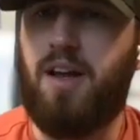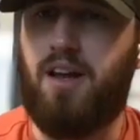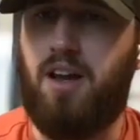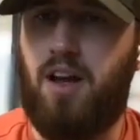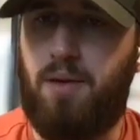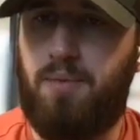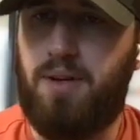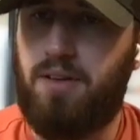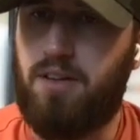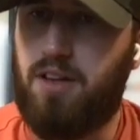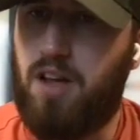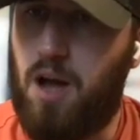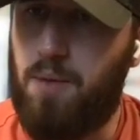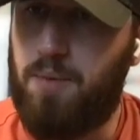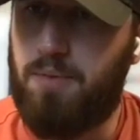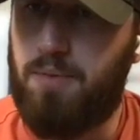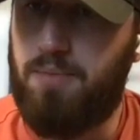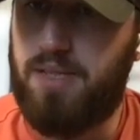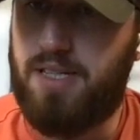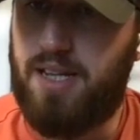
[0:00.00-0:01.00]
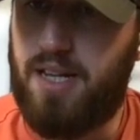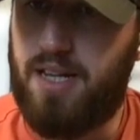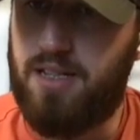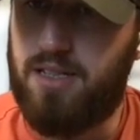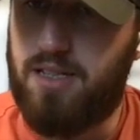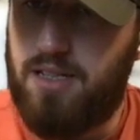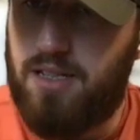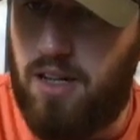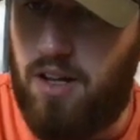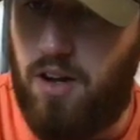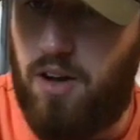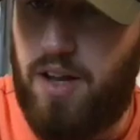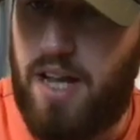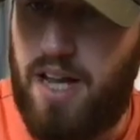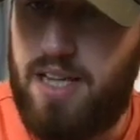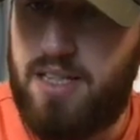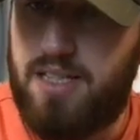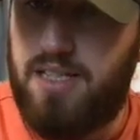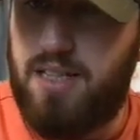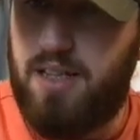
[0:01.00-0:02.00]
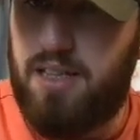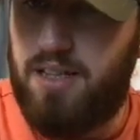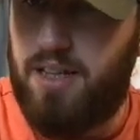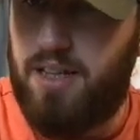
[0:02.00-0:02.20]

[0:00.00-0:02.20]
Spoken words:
common mistakes. Oh yeah, I see it